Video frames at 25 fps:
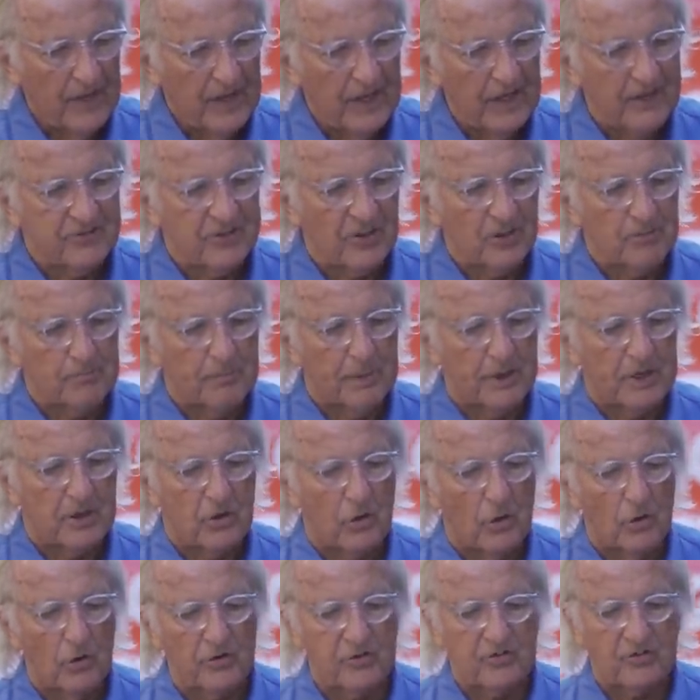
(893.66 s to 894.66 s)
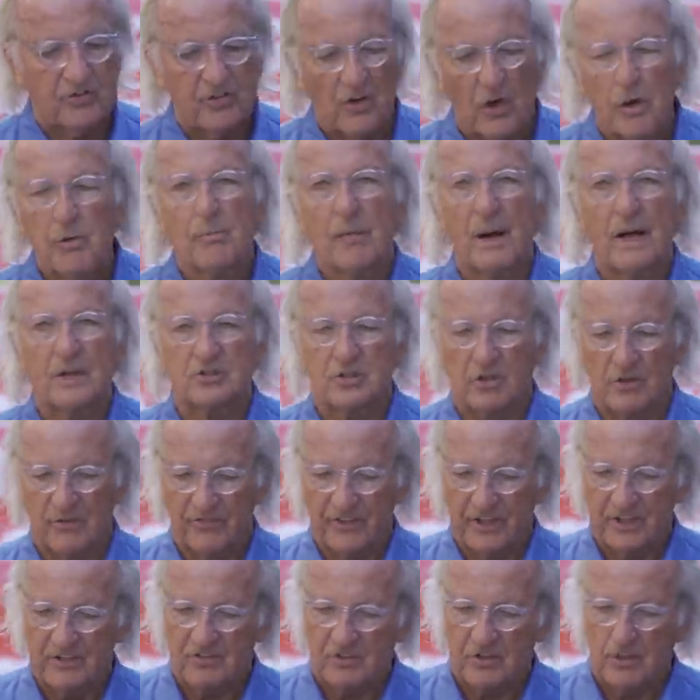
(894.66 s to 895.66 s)
Is it because so much
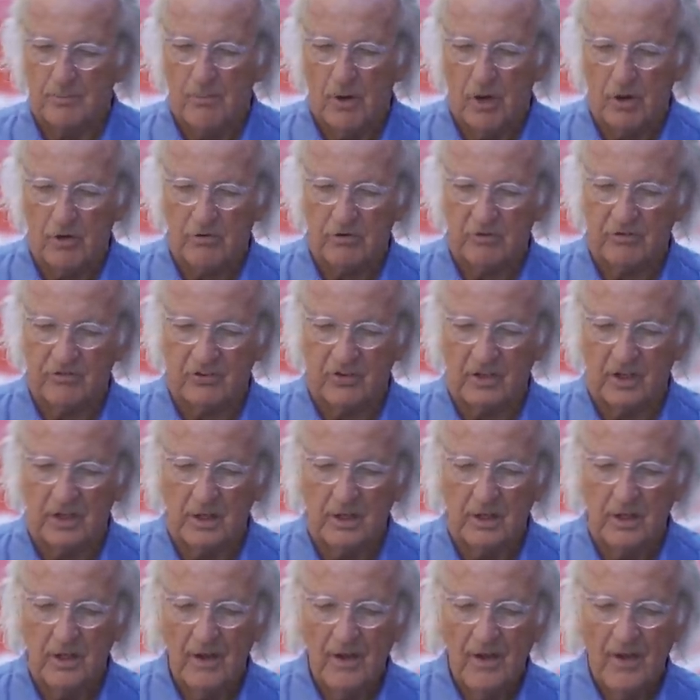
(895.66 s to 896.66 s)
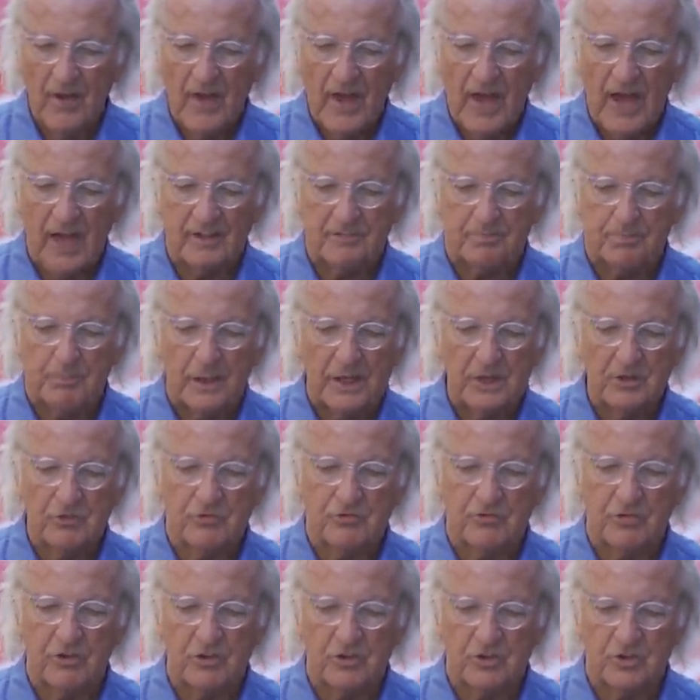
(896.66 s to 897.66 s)
of this democracy has
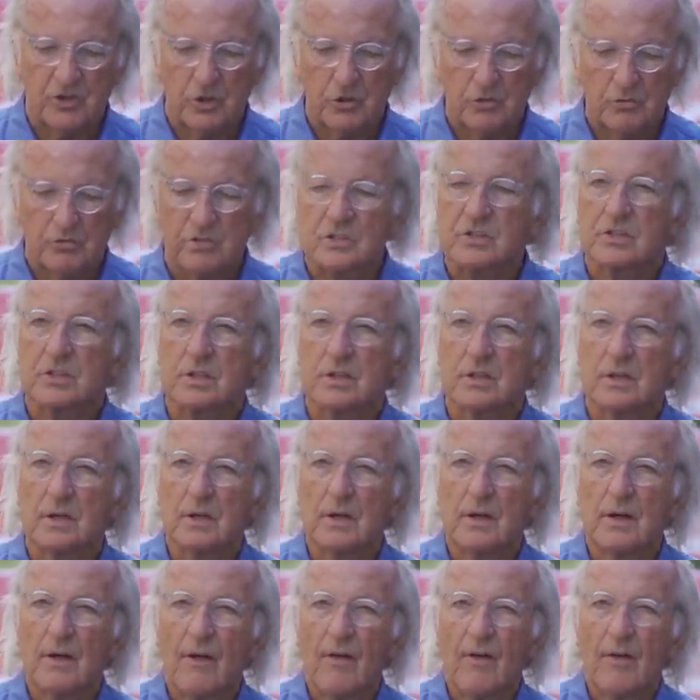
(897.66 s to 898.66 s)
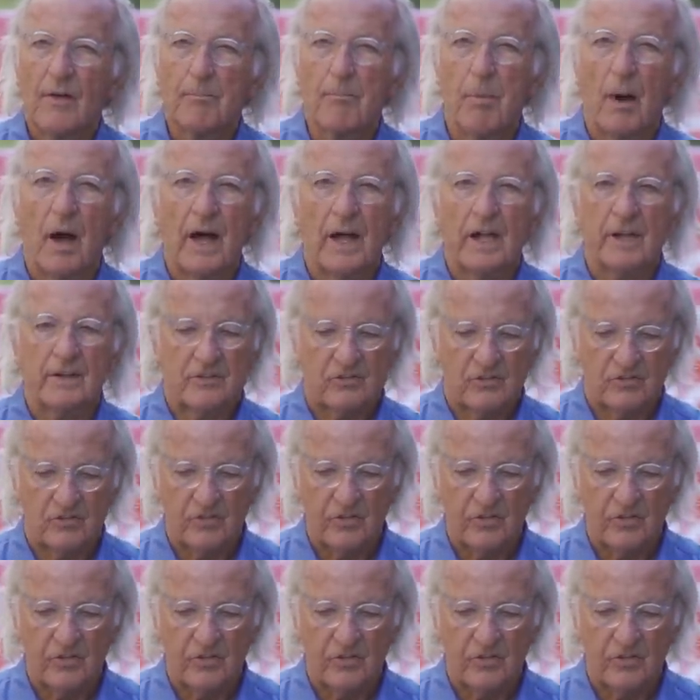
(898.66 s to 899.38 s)
been traduced by its